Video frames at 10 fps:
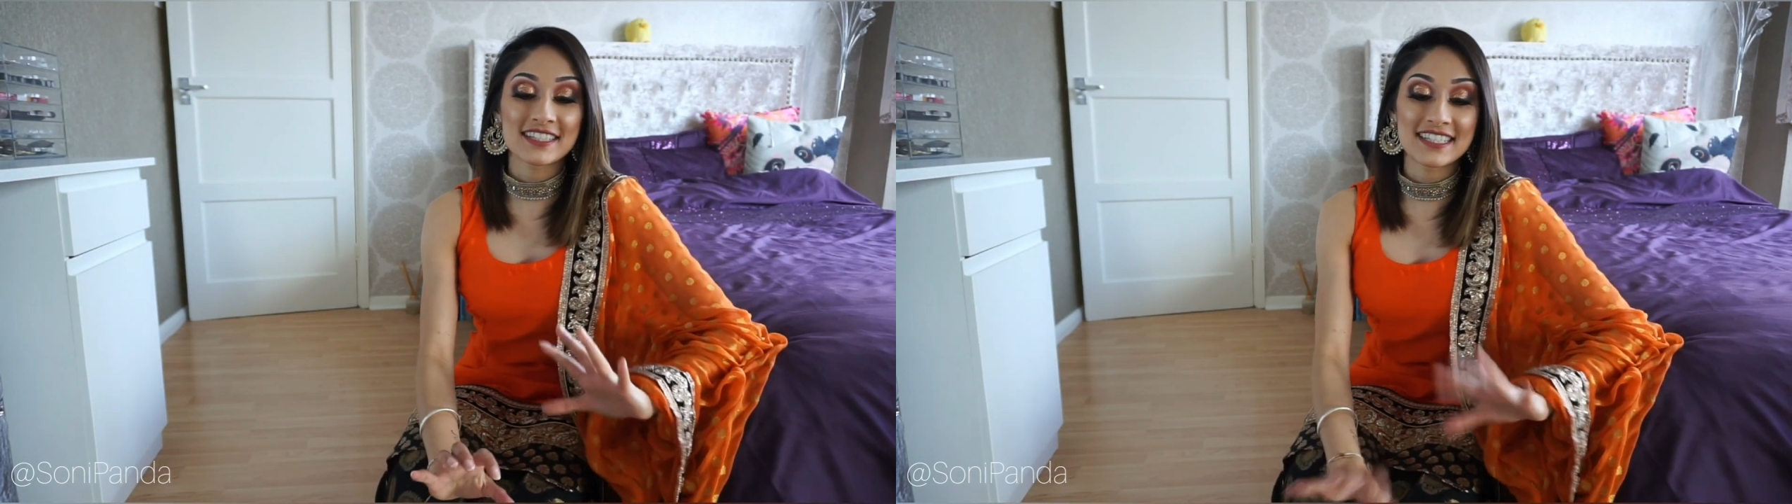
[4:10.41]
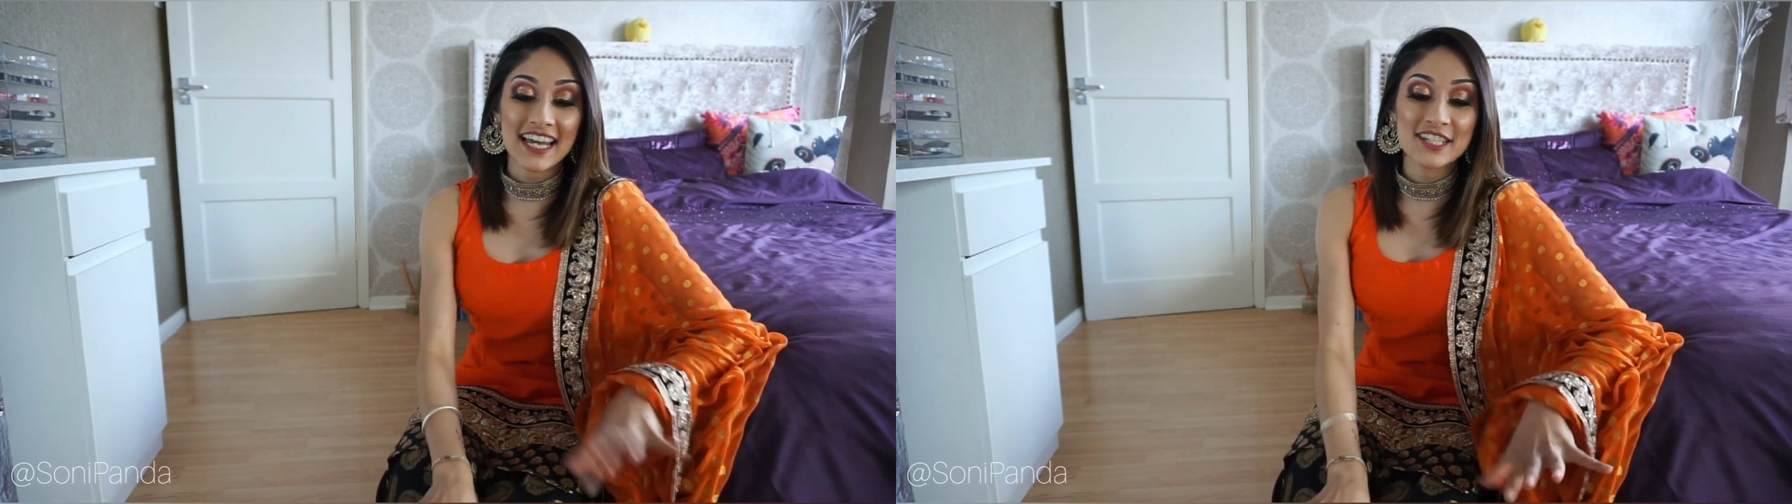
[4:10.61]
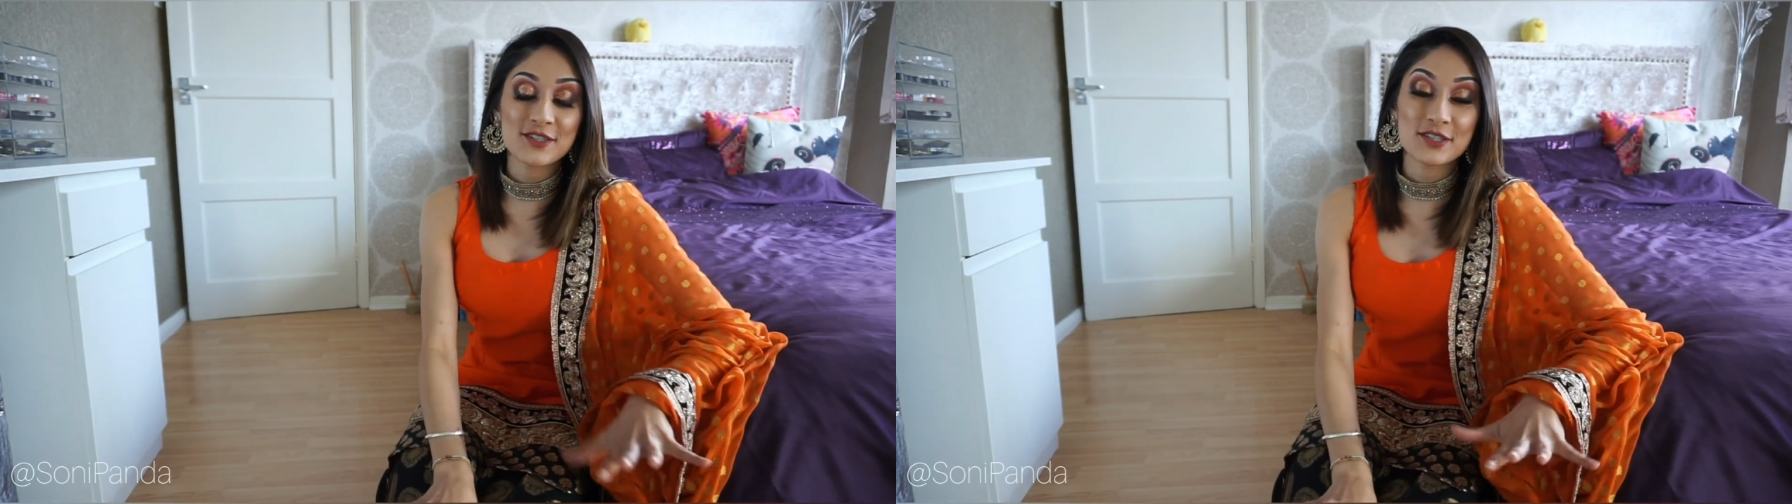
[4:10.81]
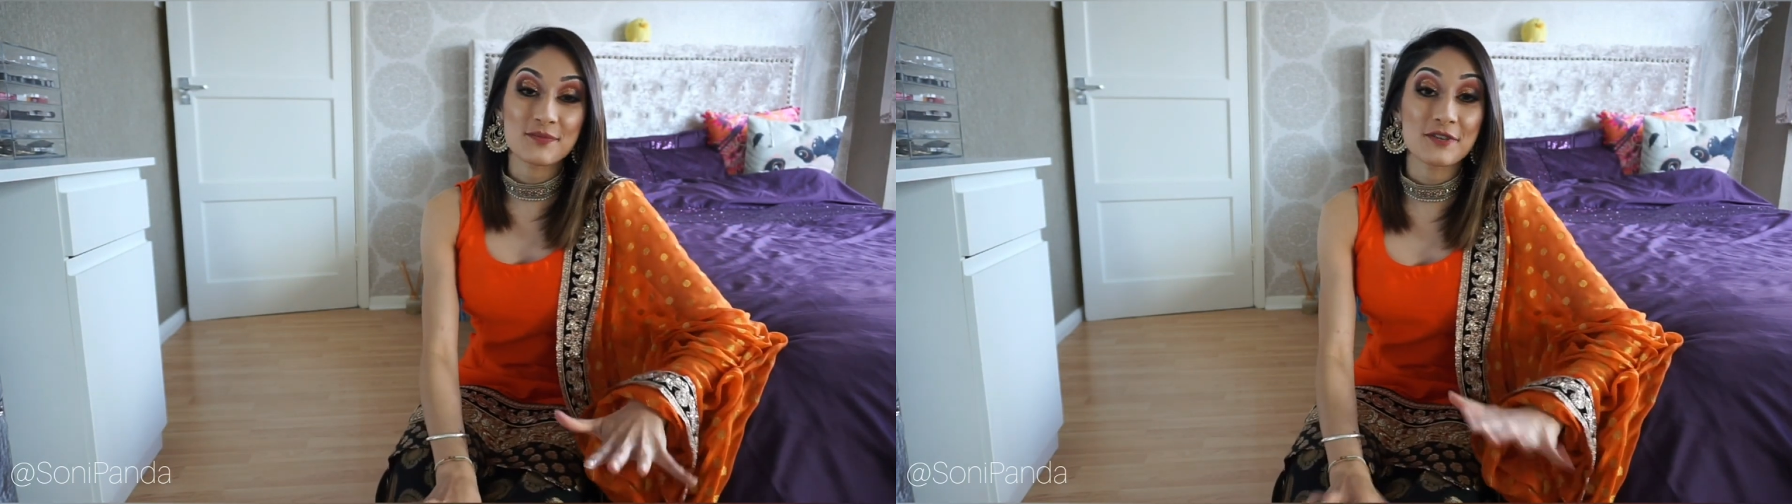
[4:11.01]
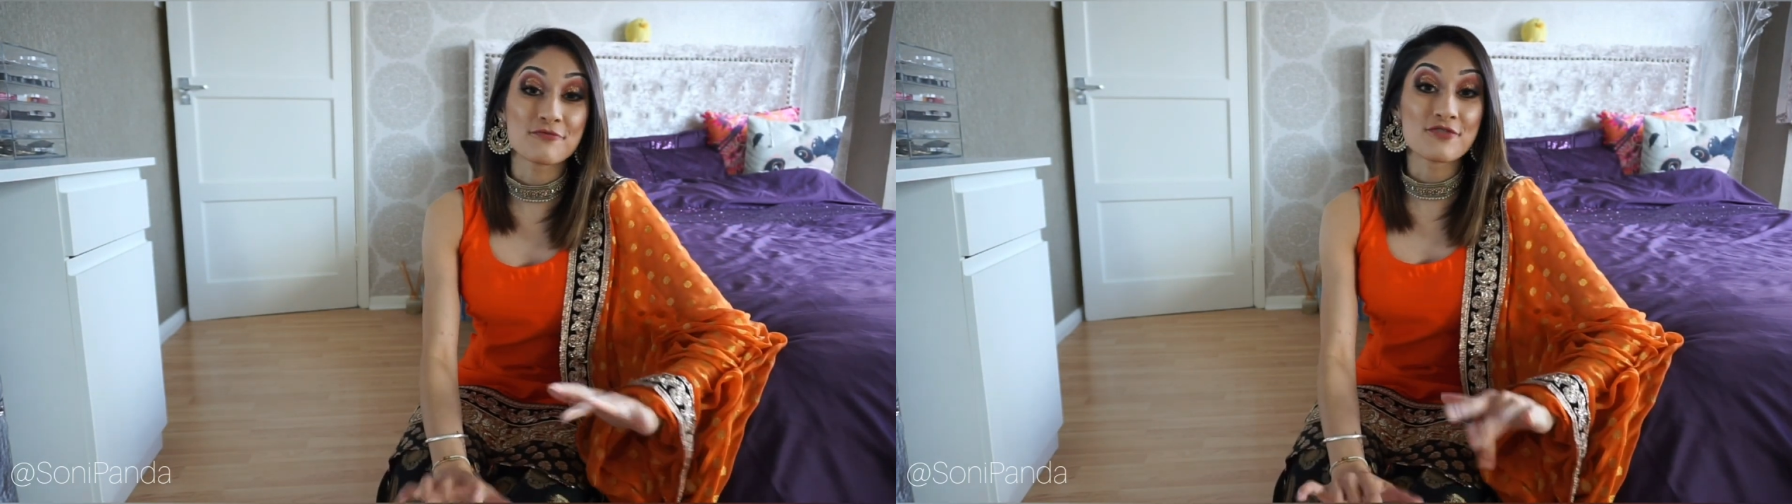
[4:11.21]
decided to do
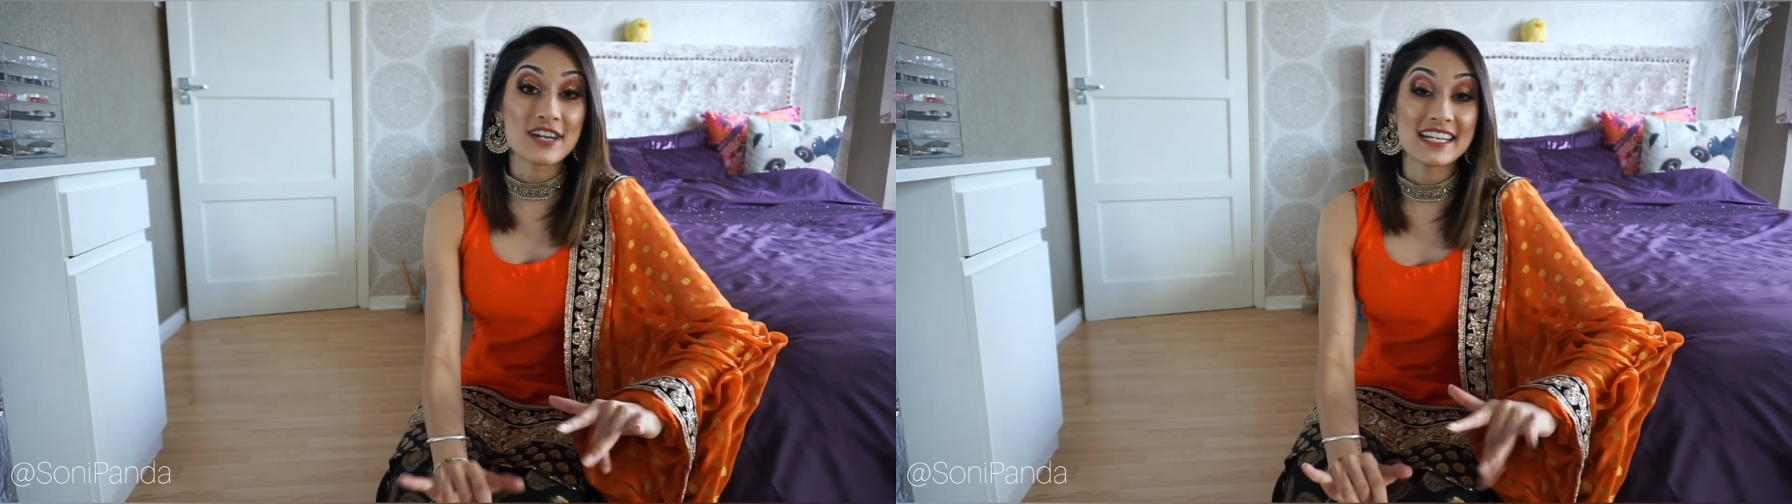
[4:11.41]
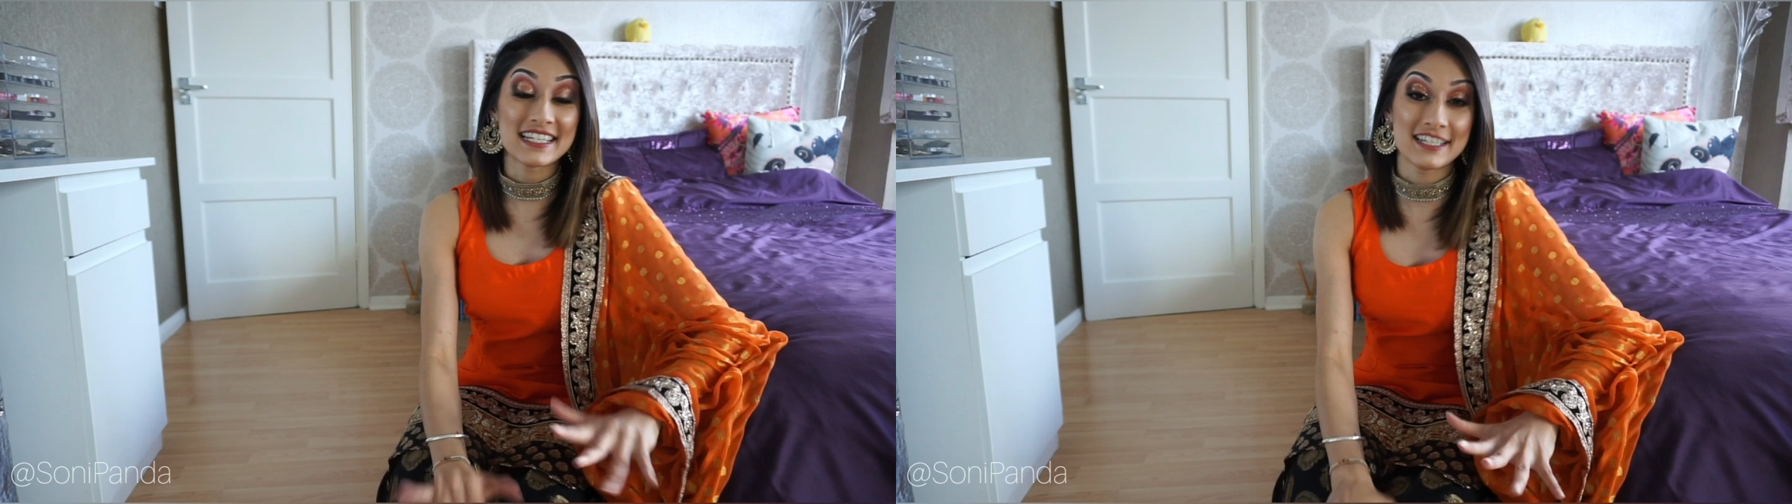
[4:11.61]
something really